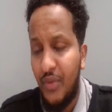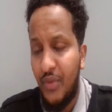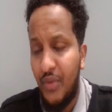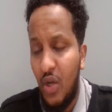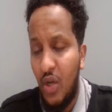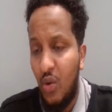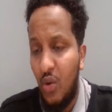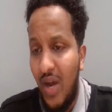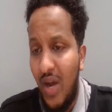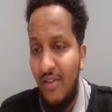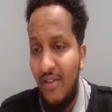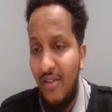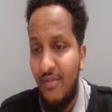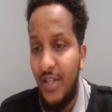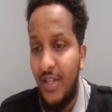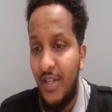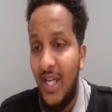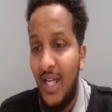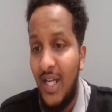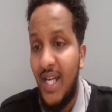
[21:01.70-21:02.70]

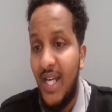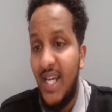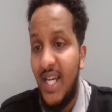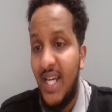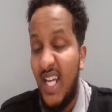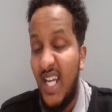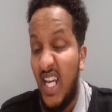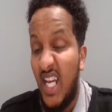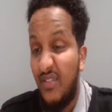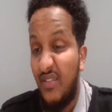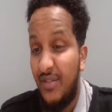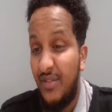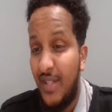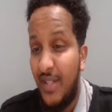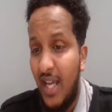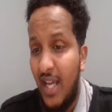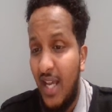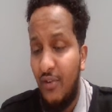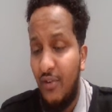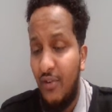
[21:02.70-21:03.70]
whatever, if
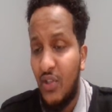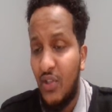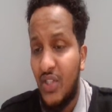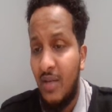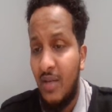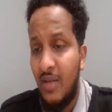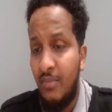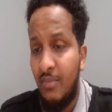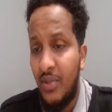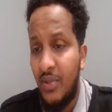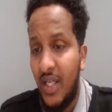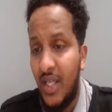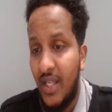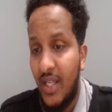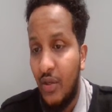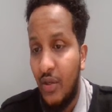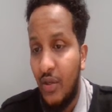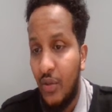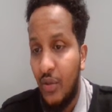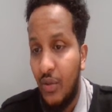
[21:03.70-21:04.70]
they, for example,
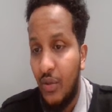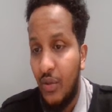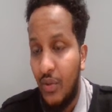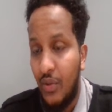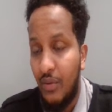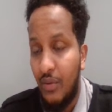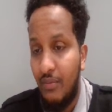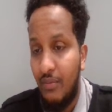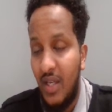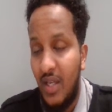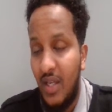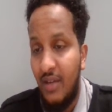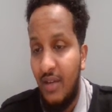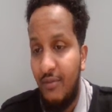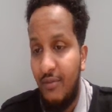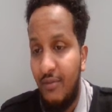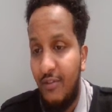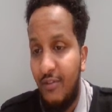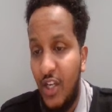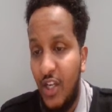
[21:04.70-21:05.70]
get your
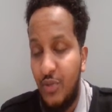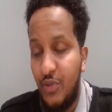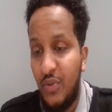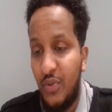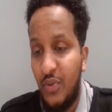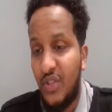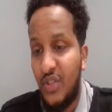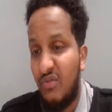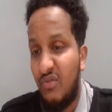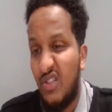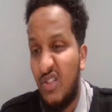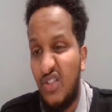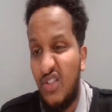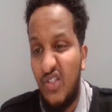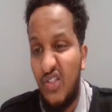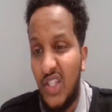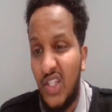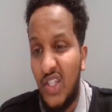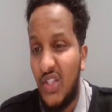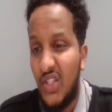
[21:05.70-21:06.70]
if Facebook just
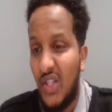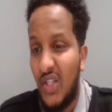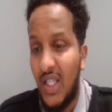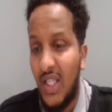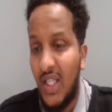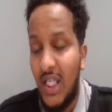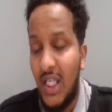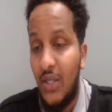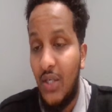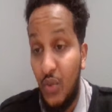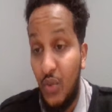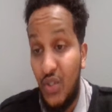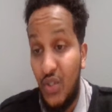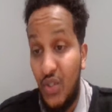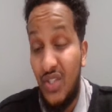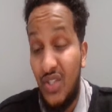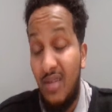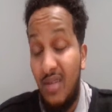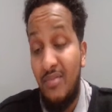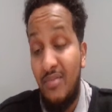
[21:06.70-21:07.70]
restricts your account,
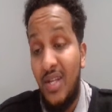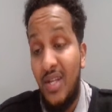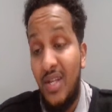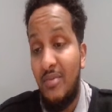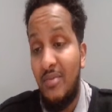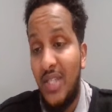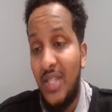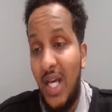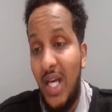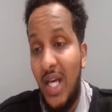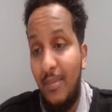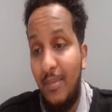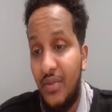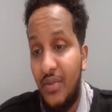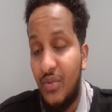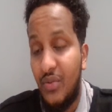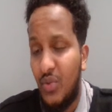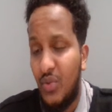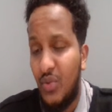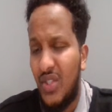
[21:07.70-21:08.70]
which sometimes
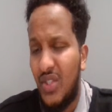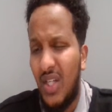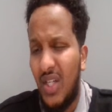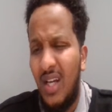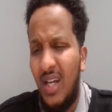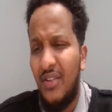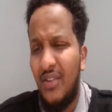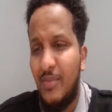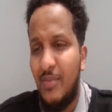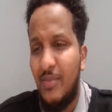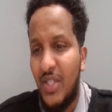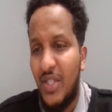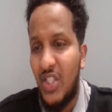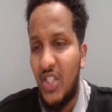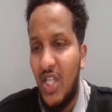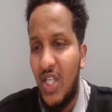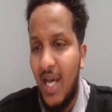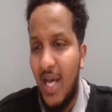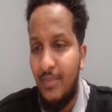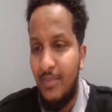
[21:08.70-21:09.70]
happens, which a lot of times
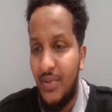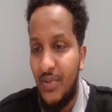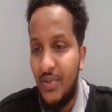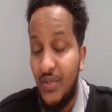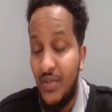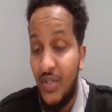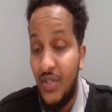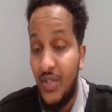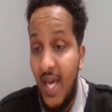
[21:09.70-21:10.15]
actually happens,